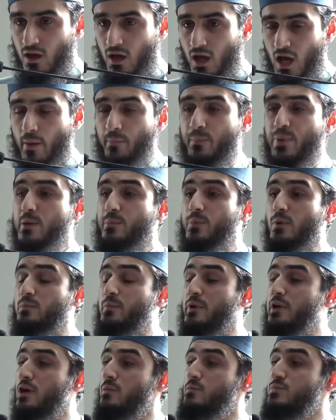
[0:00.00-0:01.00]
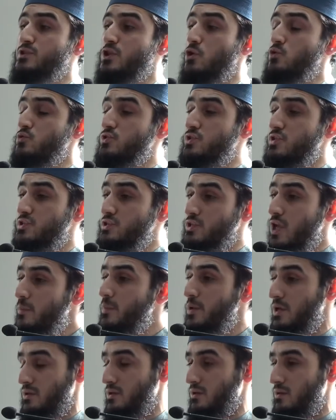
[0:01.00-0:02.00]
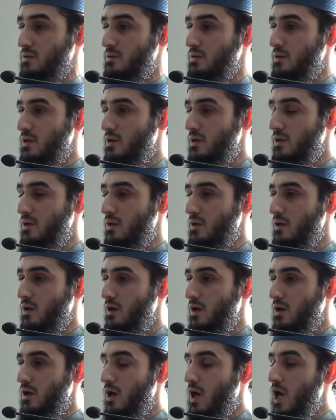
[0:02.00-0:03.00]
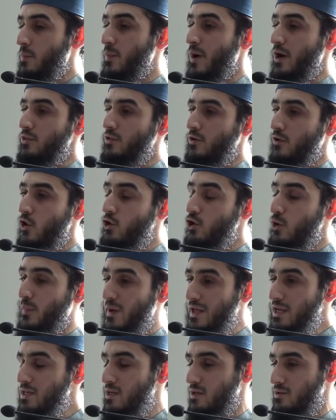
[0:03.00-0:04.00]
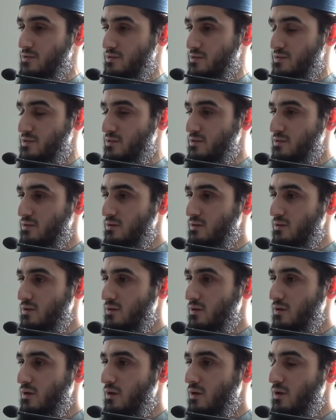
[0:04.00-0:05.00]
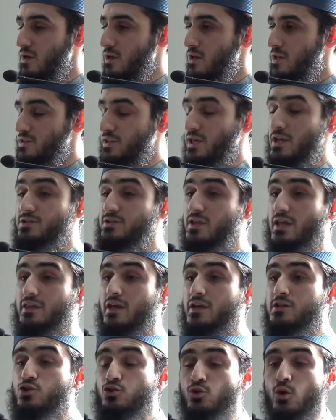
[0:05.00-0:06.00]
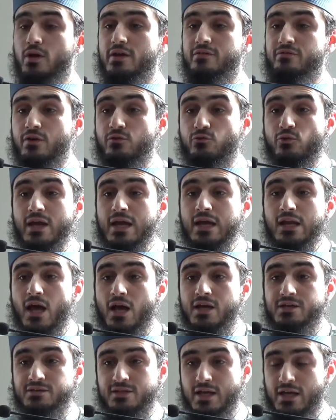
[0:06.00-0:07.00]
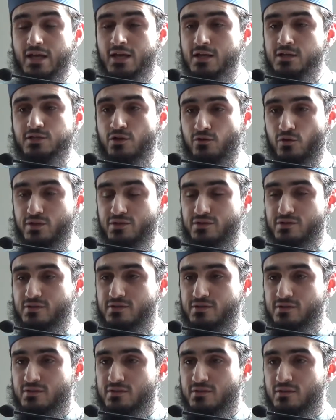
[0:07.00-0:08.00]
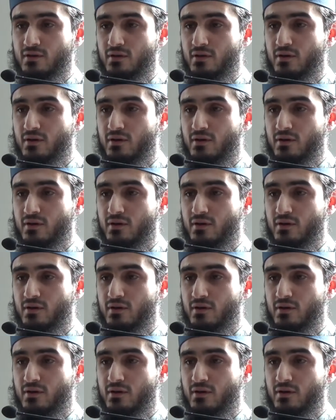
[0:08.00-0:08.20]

And people become so stubborn about their own opinions, such that they do not even realize their ignorance.